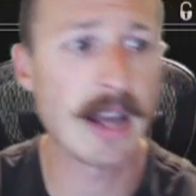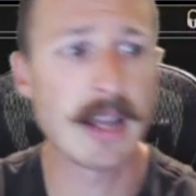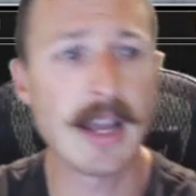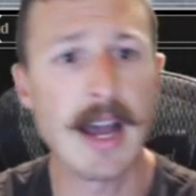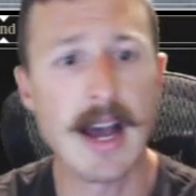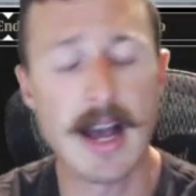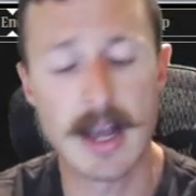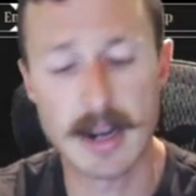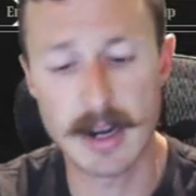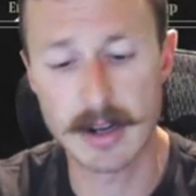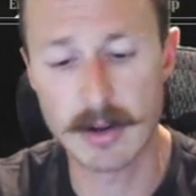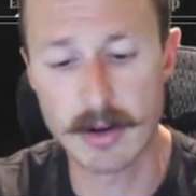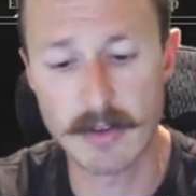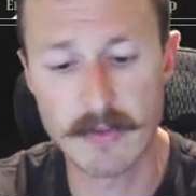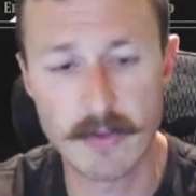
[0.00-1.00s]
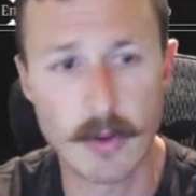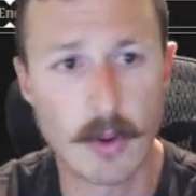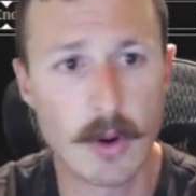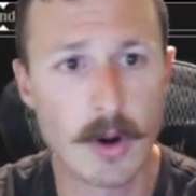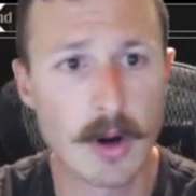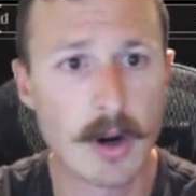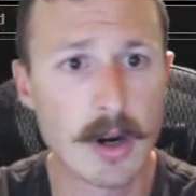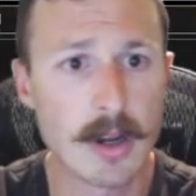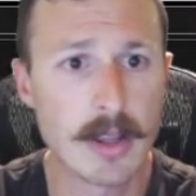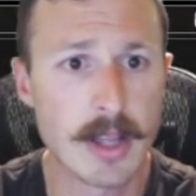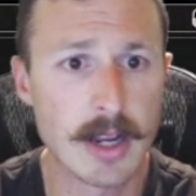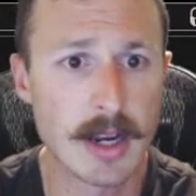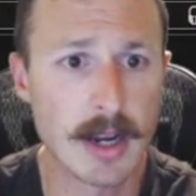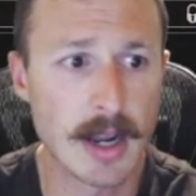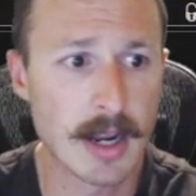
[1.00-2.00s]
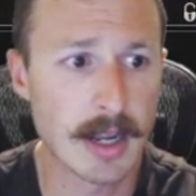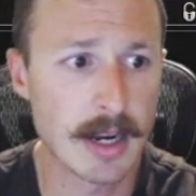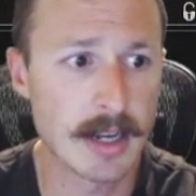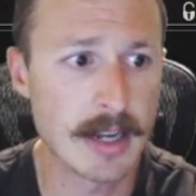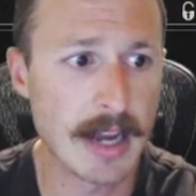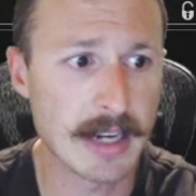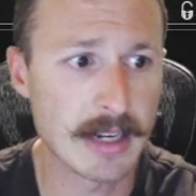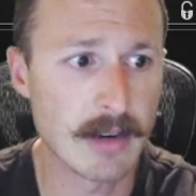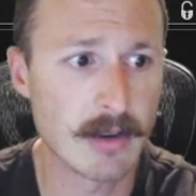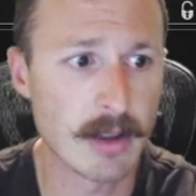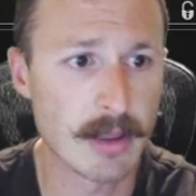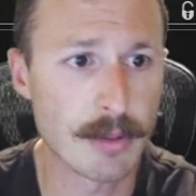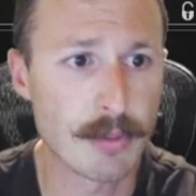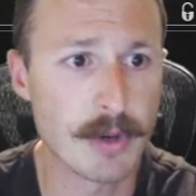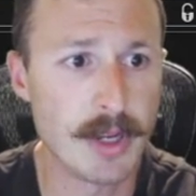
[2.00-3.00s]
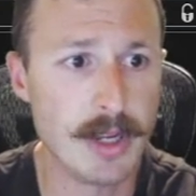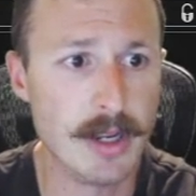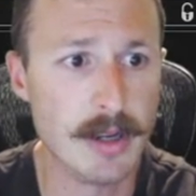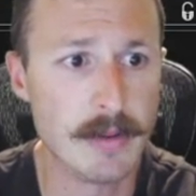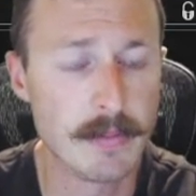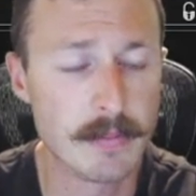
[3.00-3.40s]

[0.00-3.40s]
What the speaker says: cat. I go to 4, and then I get attacked down to 3.